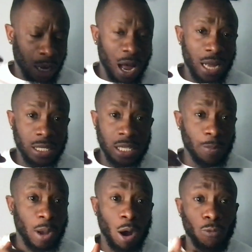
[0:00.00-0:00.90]

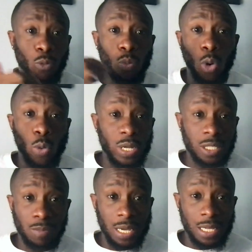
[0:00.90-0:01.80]
concept of woe
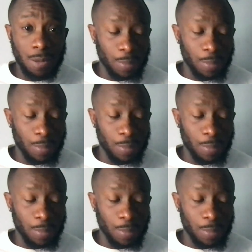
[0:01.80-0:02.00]
is me the